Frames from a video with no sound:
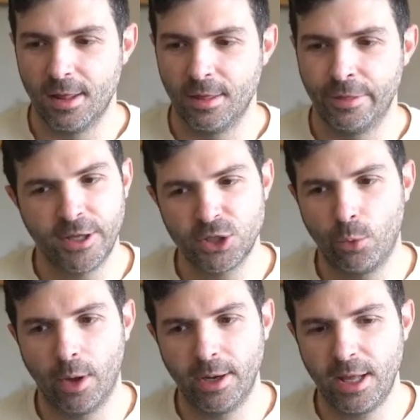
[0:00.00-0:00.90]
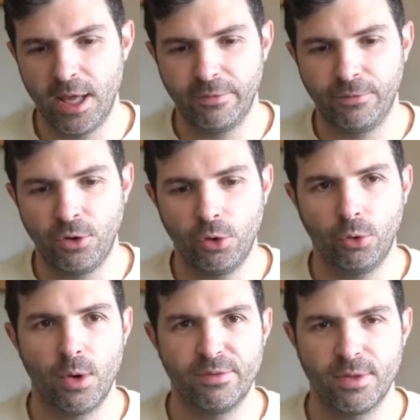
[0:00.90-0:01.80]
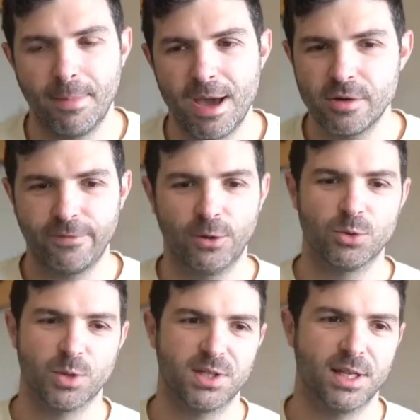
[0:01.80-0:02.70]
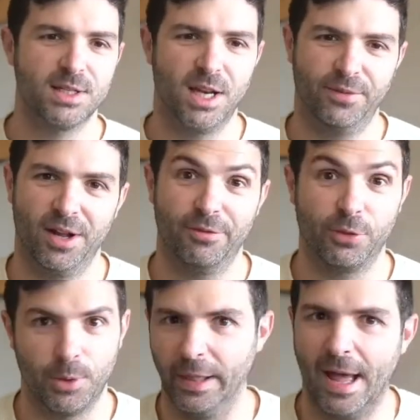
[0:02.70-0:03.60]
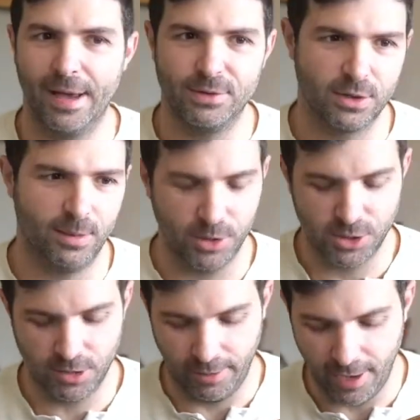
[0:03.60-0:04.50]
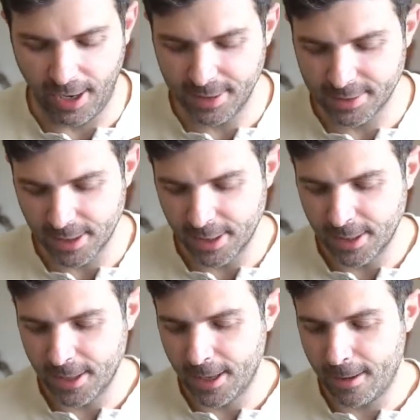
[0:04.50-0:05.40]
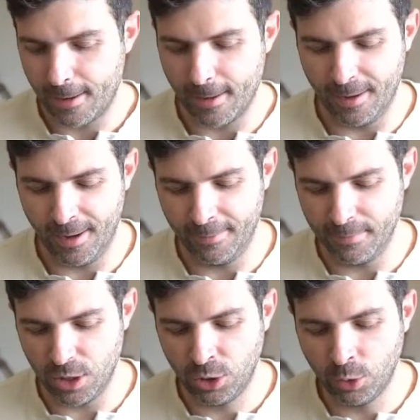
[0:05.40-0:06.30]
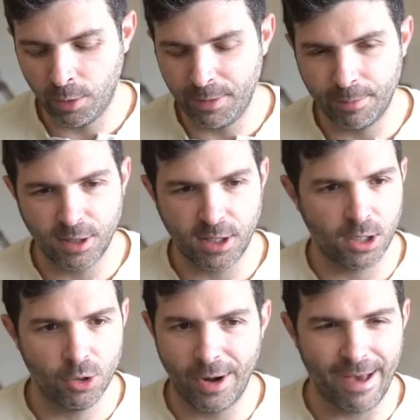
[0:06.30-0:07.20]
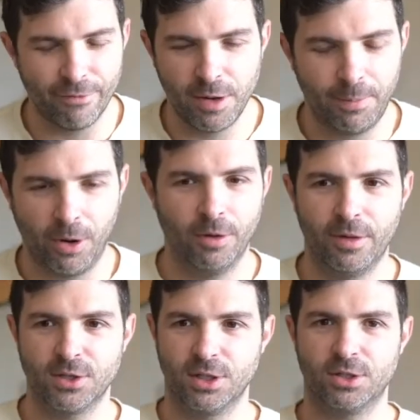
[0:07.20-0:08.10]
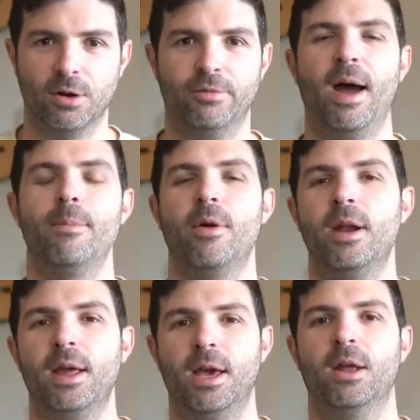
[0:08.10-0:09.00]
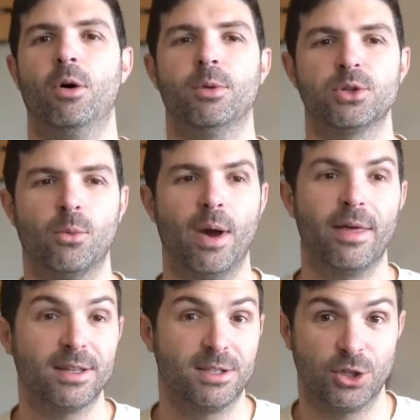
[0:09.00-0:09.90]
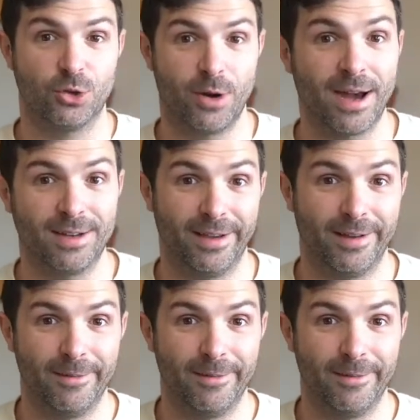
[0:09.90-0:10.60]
This one, if the microphones were sensitive enough through a live stream, which they're not, you would be able to hear every part of this guitar vibrating in almost a way that's distracting.